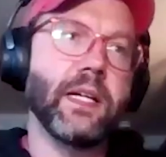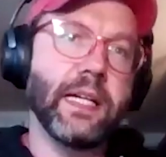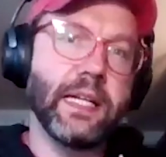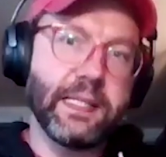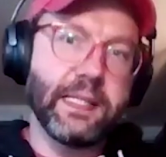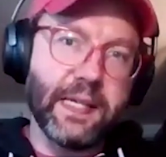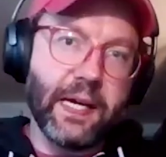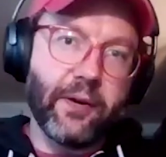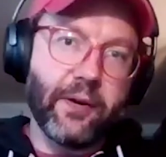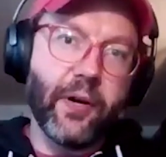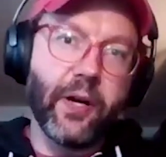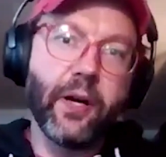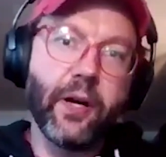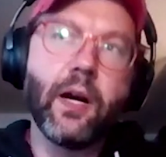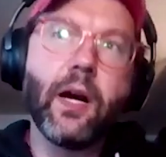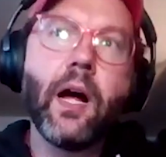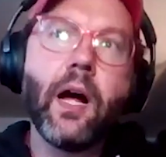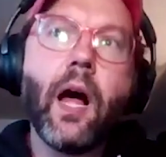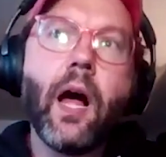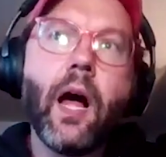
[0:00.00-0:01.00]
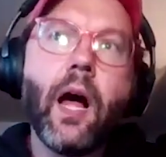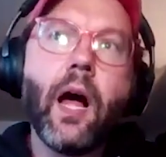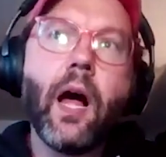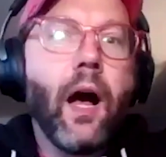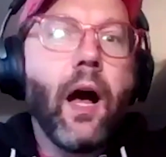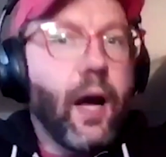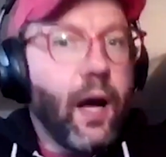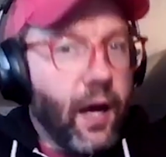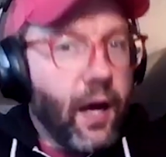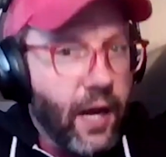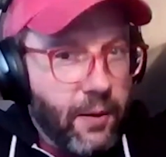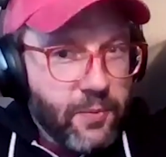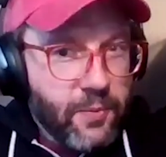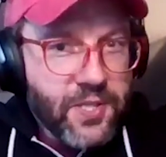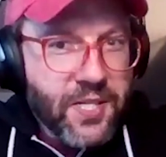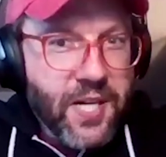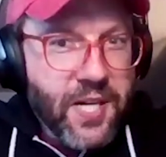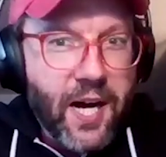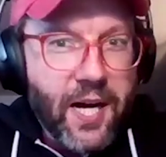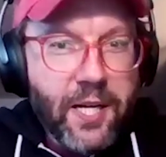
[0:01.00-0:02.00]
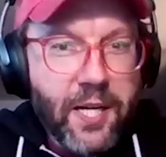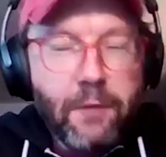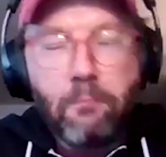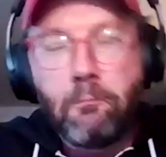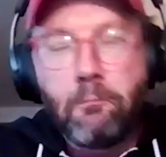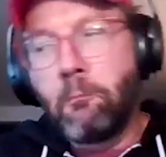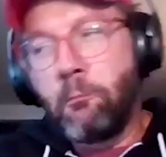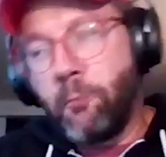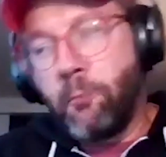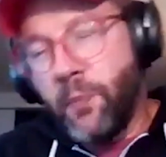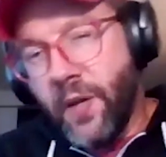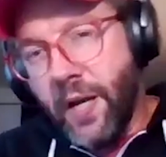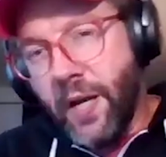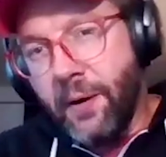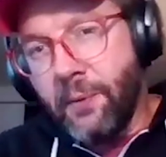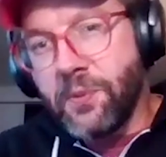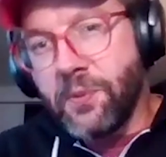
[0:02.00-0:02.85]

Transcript: etc. I was not. I